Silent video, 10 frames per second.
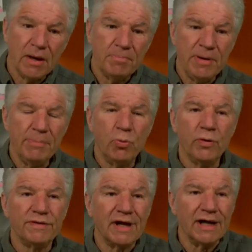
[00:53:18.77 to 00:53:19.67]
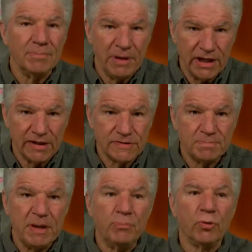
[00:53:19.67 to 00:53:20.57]
people with diabetes,
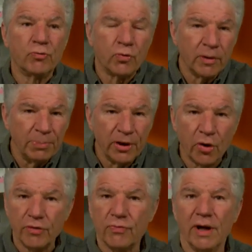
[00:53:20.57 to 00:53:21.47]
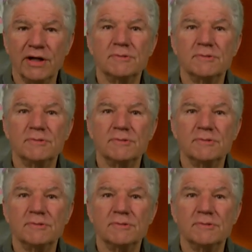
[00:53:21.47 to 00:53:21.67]
people with crippling arthritis,